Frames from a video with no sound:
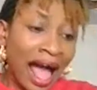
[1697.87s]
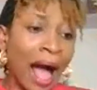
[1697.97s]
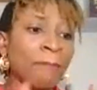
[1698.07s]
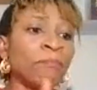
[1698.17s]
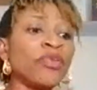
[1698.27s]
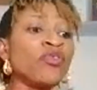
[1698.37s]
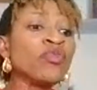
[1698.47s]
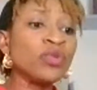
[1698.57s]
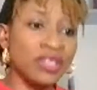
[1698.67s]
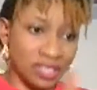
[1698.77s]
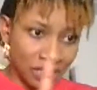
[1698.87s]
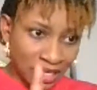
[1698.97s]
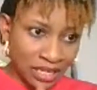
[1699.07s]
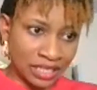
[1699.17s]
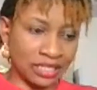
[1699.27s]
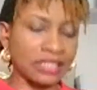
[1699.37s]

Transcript: abuse is